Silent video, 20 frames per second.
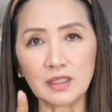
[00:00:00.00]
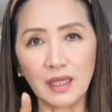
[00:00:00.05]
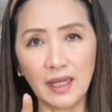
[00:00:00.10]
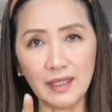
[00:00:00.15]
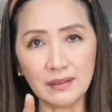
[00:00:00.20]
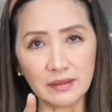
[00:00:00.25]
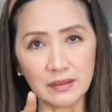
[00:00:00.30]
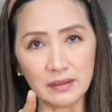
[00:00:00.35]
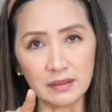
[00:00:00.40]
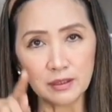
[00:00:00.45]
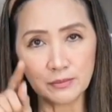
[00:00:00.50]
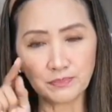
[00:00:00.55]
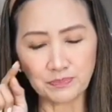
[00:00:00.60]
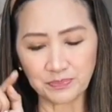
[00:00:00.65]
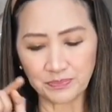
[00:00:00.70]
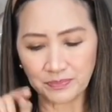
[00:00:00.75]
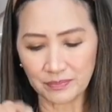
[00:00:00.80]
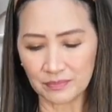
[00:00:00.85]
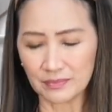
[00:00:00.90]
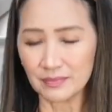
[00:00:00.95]
And the
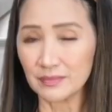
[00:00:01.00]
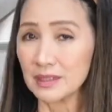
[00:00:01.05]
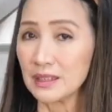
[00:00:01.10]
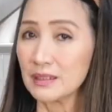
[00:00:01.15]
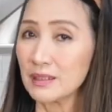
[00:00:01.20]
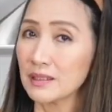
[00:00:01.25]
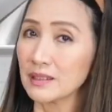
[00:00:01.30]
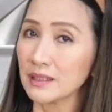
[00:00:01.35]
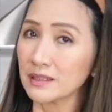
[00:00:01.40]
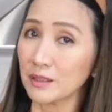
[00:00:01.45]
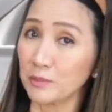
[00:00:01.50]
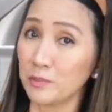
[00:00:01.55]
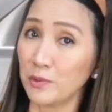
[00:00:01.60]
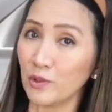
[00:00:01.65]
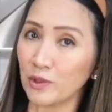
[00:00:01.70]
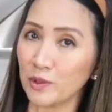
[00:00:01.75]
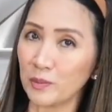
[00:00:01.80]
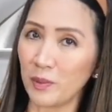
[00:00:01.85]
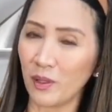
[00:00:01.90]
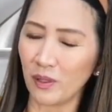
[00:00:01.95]

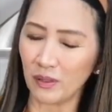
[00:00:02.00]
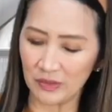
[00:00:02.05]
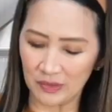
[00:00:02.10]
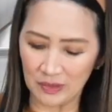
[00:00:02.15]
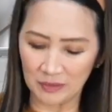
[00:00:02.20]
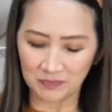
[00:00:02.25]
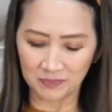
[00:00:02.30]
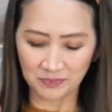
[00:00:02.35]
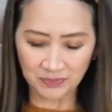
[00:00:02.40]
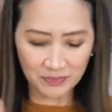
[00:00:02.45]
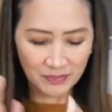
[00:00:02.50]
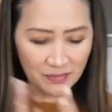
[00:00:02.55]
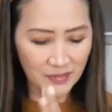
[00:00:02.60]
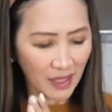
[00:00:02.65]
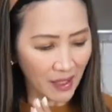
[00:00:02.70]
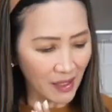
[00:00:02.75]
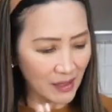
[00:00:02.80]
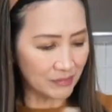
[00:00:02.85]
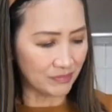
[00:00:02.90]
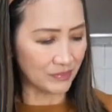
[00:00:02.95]
tapioca pearls.
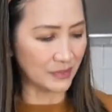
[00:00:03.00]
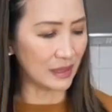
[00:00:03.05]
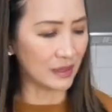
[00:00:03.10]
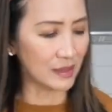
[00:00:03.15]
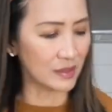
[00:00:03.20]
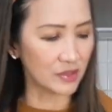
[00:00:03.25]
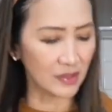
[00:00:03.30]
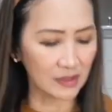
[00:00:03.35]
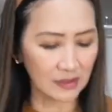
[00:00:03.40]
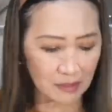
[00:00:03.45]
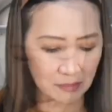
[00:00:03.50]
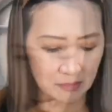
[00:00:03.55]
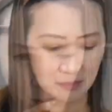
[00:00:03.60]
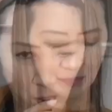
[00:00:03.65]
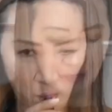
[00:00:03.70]
Ah, delicious.